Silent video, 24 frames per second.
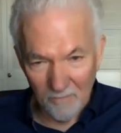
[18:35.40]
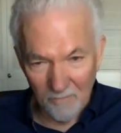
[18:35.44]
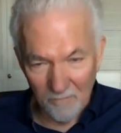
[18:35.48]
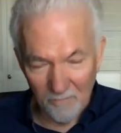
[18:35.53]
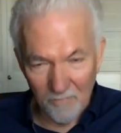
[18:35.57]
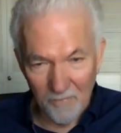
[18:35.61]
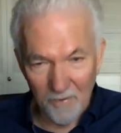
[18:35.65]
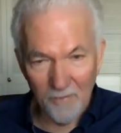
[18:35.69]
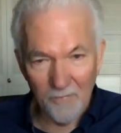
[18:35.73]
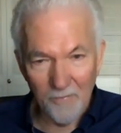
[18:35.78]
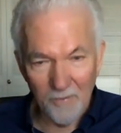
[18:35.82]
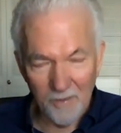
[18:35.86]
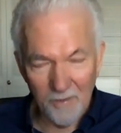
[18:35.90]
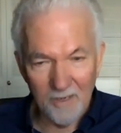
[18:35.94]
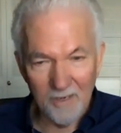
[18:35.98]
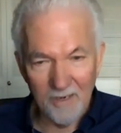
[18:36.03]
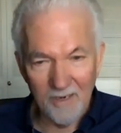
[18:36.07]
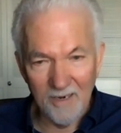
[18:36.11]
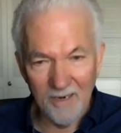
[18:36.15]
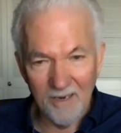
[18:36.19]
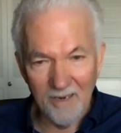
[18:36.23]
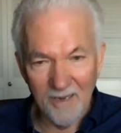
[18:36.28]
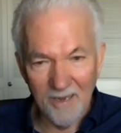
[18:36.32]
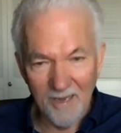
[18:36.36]

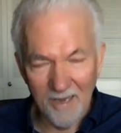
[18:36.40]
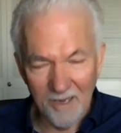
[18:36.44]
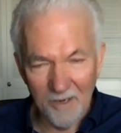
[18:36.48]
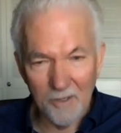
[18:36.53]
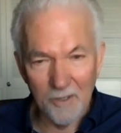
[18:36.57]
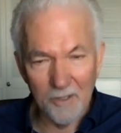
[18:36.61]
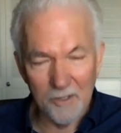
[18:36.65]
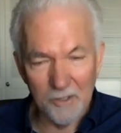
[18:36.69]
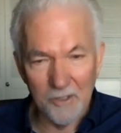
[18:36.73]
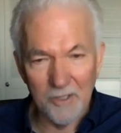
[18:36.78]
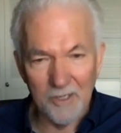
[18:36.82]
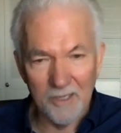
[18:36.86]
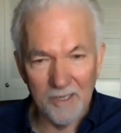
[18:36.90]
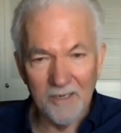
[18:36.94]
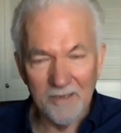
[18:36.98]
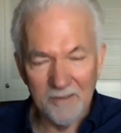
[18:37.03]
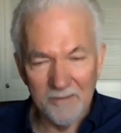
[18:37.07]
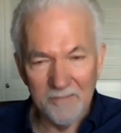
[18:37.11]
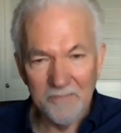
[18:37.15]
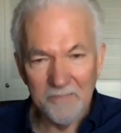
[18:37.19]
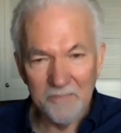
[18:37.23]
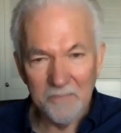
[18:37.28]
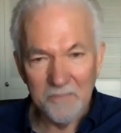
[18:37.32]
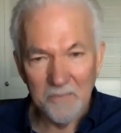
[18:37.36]
vivid
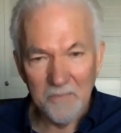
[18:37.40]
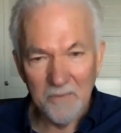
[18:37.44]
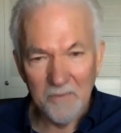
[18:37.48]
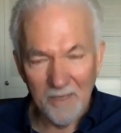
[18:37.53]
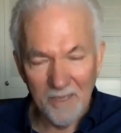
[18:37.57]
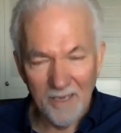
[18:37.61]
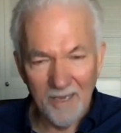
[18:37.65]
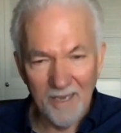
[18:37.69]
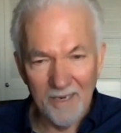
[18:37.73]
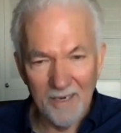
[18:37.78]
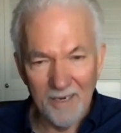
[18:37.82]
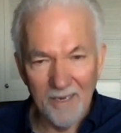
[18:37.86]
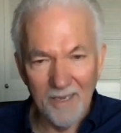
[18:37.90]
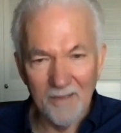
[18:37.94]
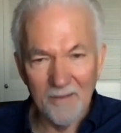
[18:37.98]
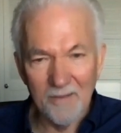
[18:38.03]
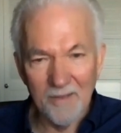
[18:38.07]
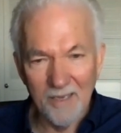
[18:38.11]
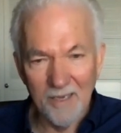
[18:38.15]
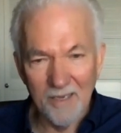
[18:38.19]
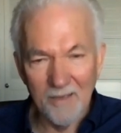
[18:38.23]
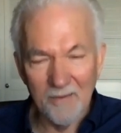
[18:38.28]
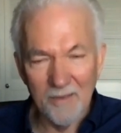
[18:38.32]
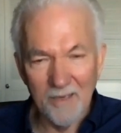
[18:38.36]
energy
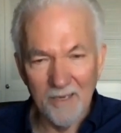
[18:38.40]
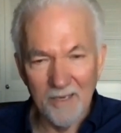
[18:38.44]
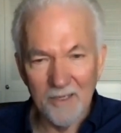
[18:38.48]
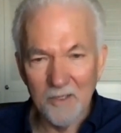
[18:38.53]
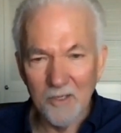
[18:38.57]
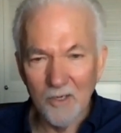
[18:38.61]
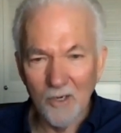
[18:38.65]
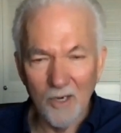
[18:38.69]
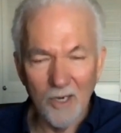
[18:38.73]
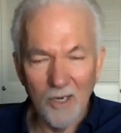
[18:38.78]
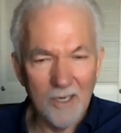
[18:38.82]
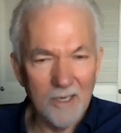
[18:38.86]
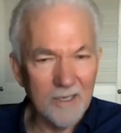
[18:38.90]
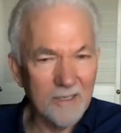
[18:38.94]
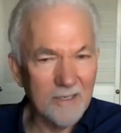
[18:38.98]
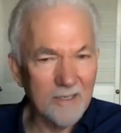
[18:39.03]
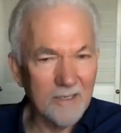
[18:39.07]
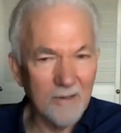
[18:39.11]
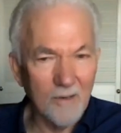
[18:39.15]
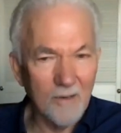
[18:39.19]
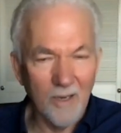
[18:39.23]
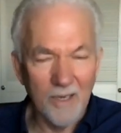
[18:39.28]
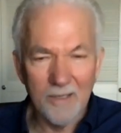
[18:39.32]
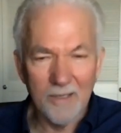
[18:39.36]
and they talk
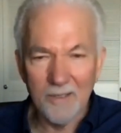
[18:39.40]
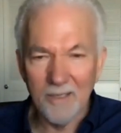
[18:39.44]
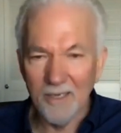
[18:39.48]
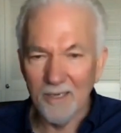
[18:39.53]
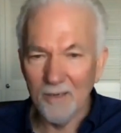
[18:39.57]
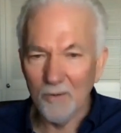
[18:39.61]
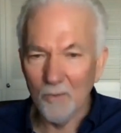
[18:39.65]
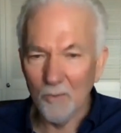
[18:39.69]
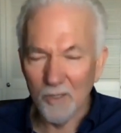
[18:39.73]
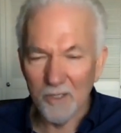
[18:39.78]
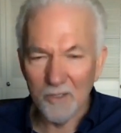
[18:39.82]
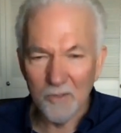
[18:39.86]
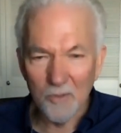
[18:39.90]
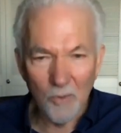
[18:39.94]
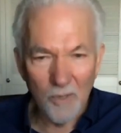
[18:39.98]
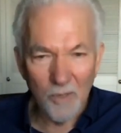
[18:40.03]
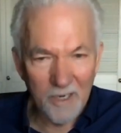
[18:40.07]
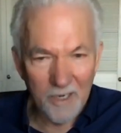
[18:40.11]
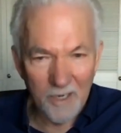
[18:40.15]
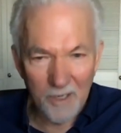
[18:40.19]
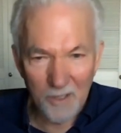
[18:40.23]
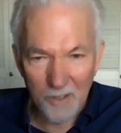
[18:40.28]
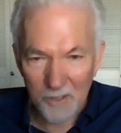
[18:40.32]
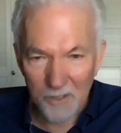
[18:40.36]
like they were
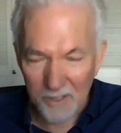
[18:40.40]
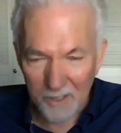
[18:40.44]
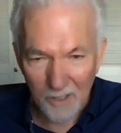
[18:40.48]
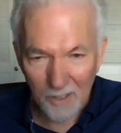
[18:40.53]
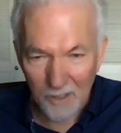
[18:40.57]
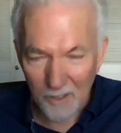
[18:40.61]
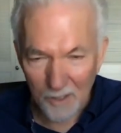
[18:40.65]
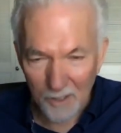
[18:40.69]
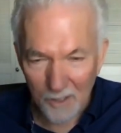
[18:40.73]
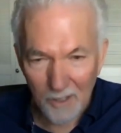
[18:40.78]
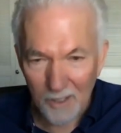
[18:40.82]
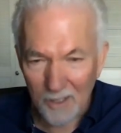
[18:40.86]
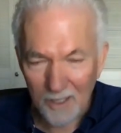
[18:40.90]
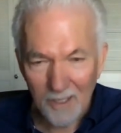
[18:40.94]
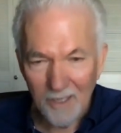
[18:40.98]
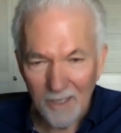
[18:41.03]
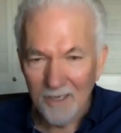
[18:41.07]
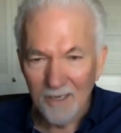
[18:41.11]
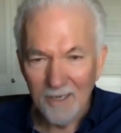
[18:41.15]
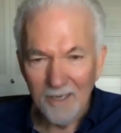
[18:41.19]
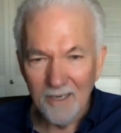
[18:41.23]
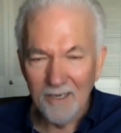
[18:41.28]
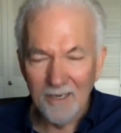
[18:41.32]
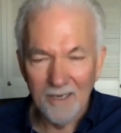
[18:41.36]
20 years younger.
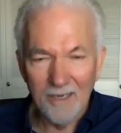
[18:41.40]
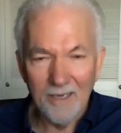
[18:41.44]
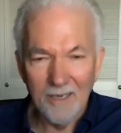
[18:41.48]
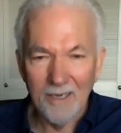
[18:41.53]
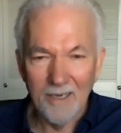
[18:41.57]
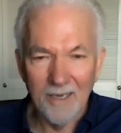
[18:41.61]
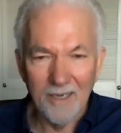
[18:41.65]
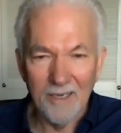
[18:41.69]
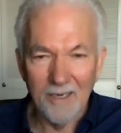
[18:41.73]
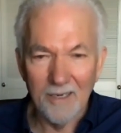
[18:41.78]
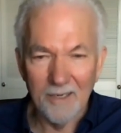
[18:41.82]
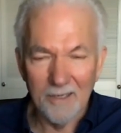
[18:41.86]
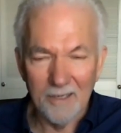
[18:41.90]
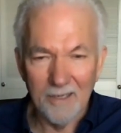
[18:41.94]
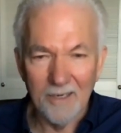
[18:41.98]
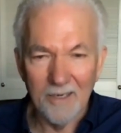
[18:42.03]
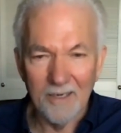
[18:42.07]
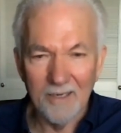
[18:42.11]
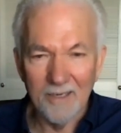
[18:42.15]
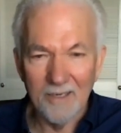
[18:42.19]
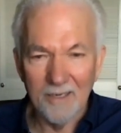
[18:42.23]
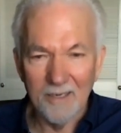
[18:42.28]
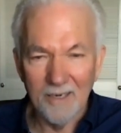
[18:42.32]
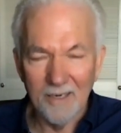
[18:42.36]
And
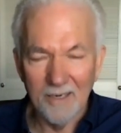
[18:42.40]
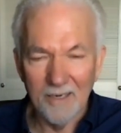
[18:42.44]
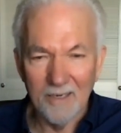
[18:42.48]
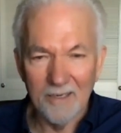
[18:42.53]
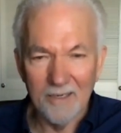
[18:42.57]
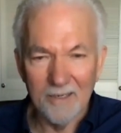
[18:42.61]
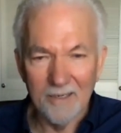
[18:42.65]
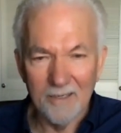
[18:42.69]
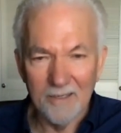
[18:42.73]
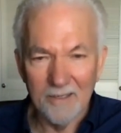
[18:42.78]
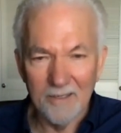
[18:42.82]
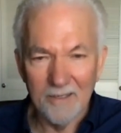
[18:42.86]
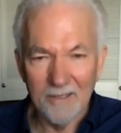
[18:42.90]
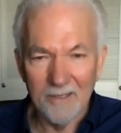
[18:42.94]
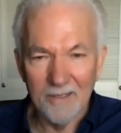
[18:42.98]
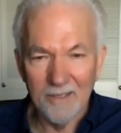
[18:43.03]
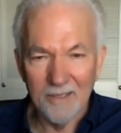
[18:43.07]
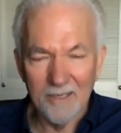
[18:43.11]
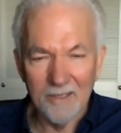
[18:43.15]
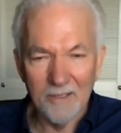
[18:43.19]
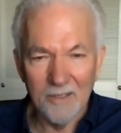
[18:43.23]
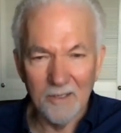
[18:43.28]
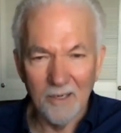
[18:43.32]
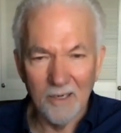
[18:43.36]

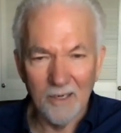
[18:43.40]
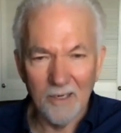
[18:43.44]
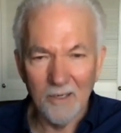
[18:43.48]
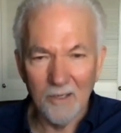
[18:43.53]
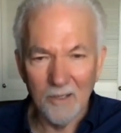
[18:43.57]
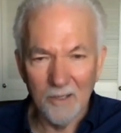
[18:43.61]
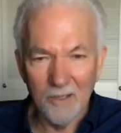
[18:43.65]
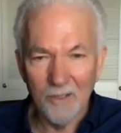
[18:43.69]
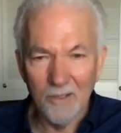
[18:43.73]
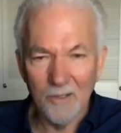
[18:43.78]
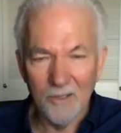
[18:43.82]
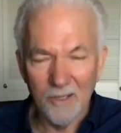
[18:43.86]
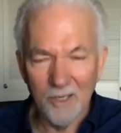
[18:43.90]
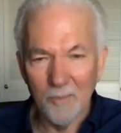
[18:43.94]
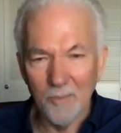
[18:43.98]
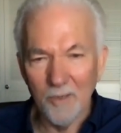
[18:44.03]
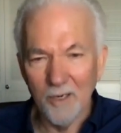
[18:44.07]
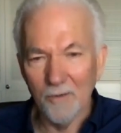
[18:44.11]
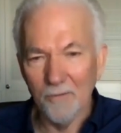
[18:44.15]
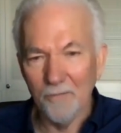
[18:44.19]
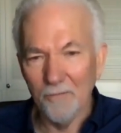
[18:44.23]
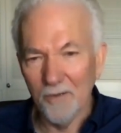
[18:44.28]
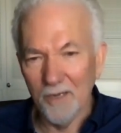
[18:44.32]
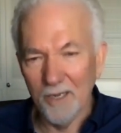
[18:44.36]
they talk clearly
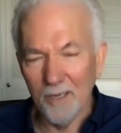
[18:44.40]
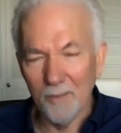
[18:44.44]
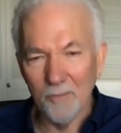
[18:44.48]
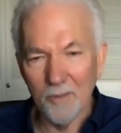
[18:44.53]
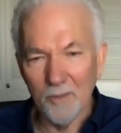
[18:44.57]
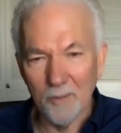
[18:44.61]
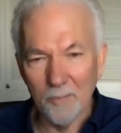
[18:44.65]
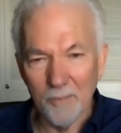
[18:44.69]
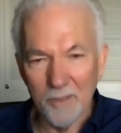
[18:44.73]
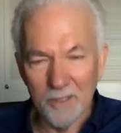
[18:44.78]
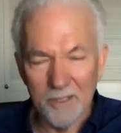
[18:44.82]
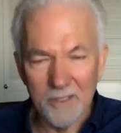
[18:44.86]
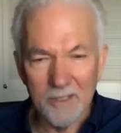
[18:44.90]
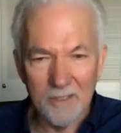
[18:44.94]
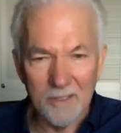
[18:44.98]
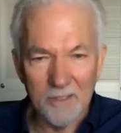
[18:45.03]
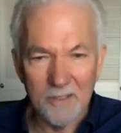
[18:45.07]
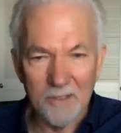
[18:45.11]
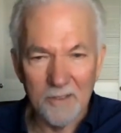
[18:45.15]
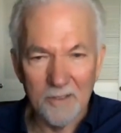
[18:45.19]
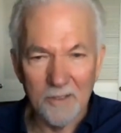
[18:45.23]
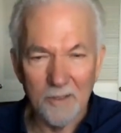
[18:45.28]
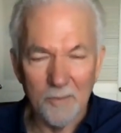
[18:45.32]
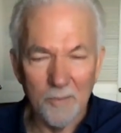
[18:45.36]
about family
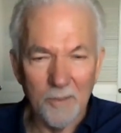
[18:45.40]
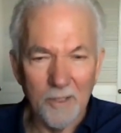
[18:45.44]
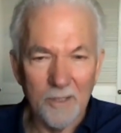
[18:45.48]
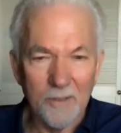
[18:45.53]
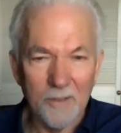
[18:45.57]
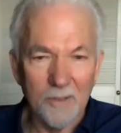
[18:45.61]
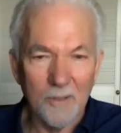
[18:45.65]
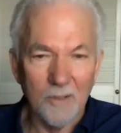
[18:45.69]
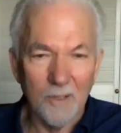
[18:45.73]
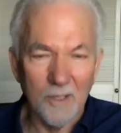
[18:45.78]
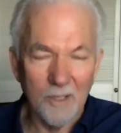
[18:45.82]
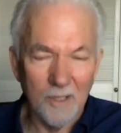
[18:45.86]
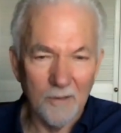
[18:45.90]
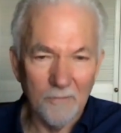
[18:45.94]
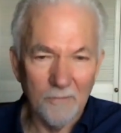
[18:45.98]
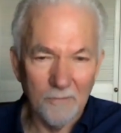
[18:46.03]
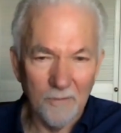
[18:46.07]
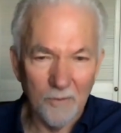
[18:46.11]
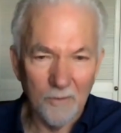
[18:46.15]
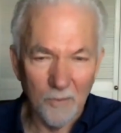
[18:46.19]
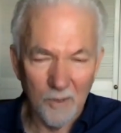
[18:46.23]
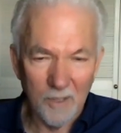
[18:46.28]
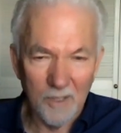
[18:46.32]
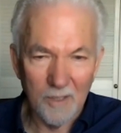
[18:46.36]
business or about their
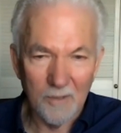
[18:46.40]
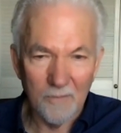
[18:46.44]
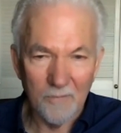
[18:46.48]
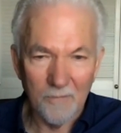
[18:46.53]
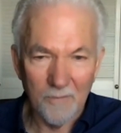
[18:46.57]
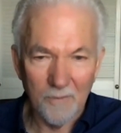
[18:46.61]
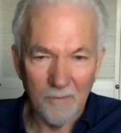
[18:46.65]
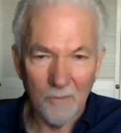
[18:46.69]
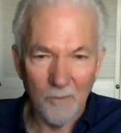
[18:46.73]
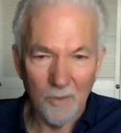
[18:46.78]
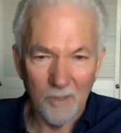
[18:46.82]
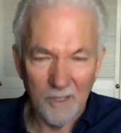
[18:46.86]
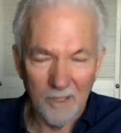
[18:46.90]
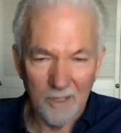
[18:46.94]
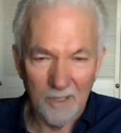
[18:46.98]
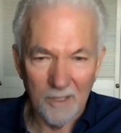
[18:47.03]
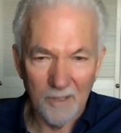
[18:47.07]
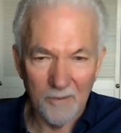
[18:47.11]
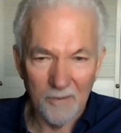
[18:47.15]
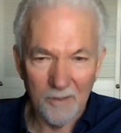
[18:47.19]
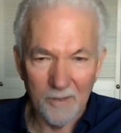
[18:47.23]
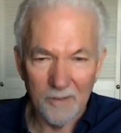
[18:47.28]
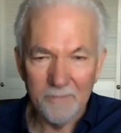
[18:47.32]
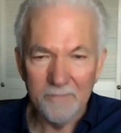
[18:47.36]
love for one
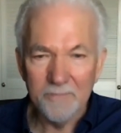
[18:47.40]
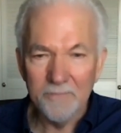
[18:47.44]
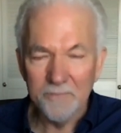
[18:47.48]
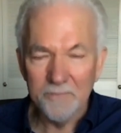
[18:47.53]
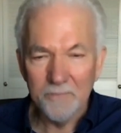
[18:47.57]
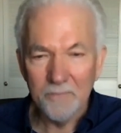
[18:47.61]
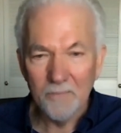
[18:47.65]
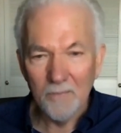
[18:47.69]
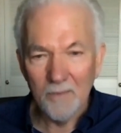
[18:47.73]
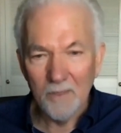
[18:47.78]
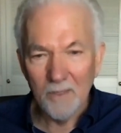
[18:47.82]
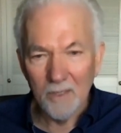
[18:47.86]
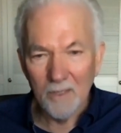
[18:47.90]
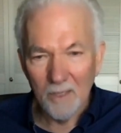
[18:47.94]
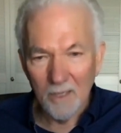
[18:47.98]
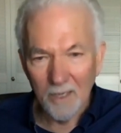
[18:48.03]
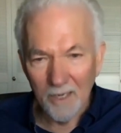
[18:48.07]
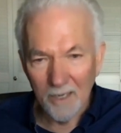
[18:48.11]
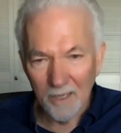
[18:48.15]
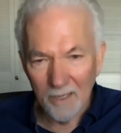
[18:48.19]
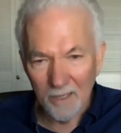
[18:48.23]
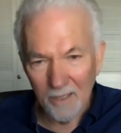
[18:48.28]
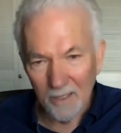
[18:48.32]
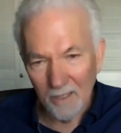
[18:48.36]
another.
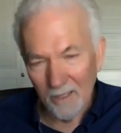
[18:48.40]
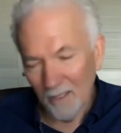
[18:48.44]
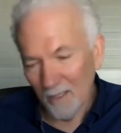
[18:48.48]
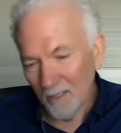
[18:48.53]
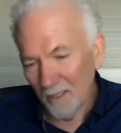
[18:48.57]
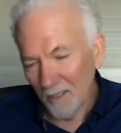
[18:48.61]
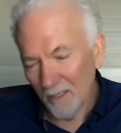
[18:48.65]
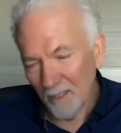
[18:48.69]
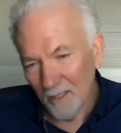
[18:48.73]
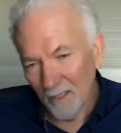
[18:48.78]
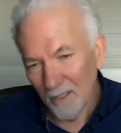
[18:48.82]
And